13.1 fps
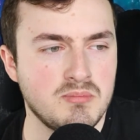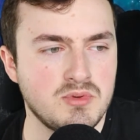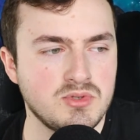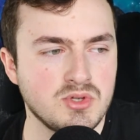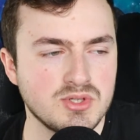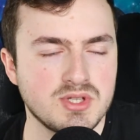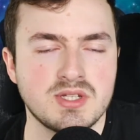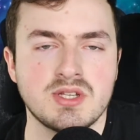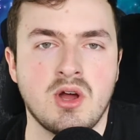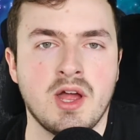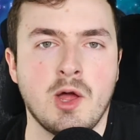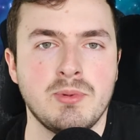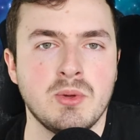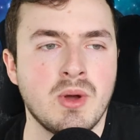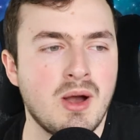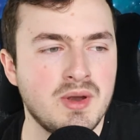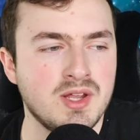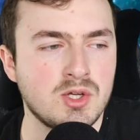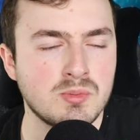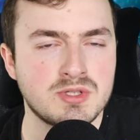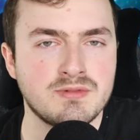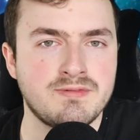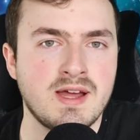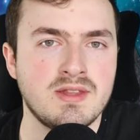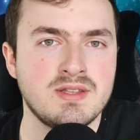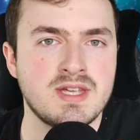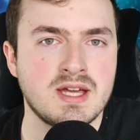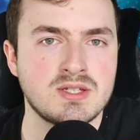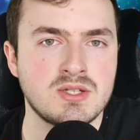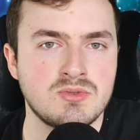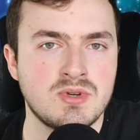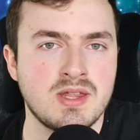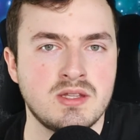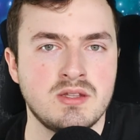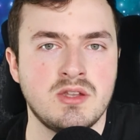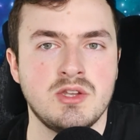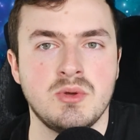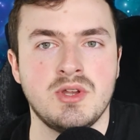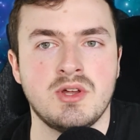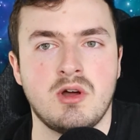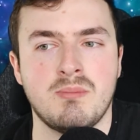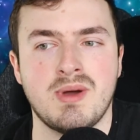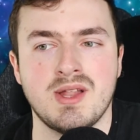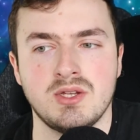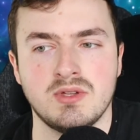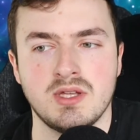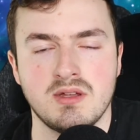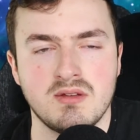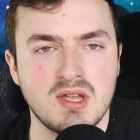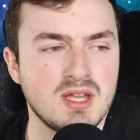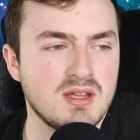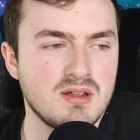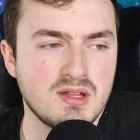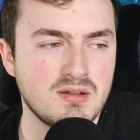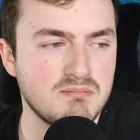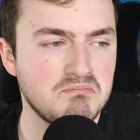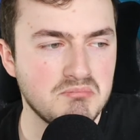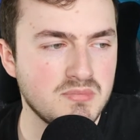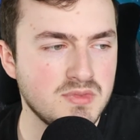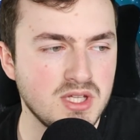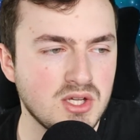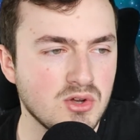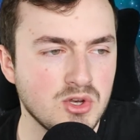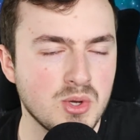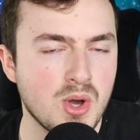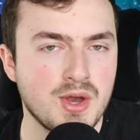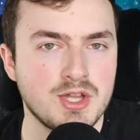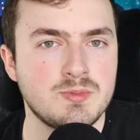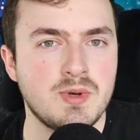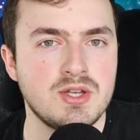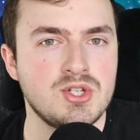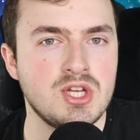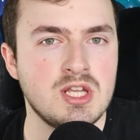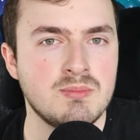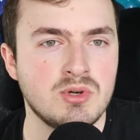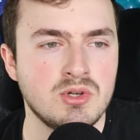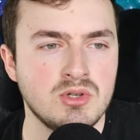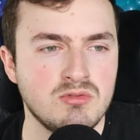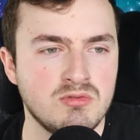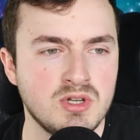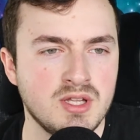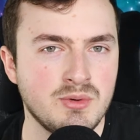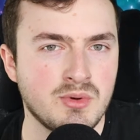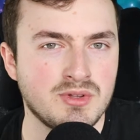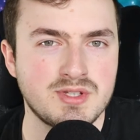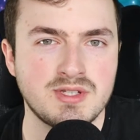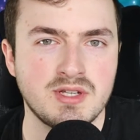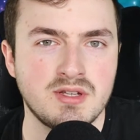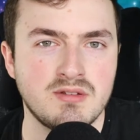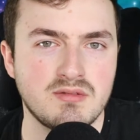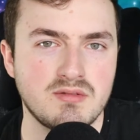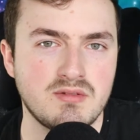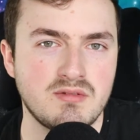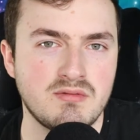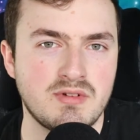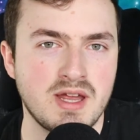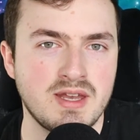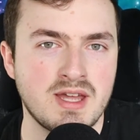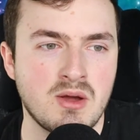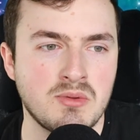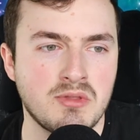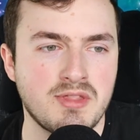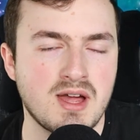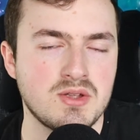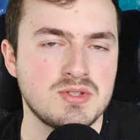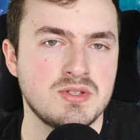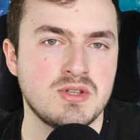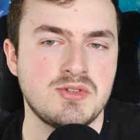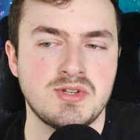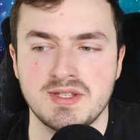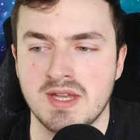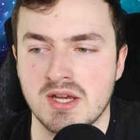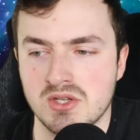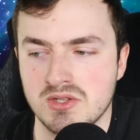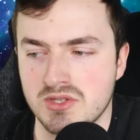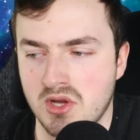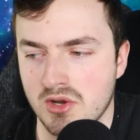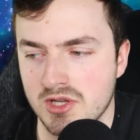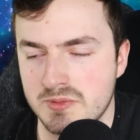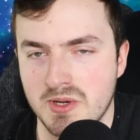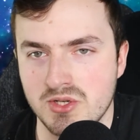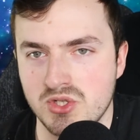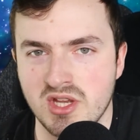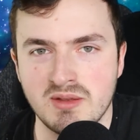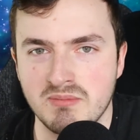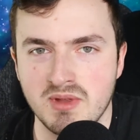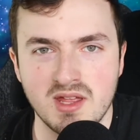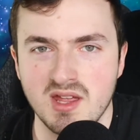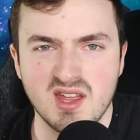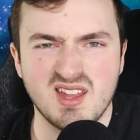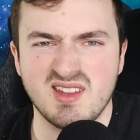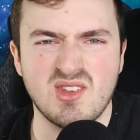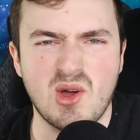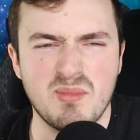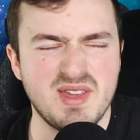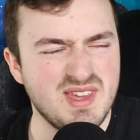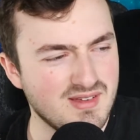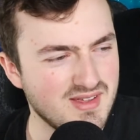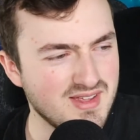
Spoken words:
just to sort of help you out when it comes to filing taxes rather than doing it all manually. You could do it on a spreadsheet, but who really wants to write down thousands of transactions on a spreadsheet? Not me.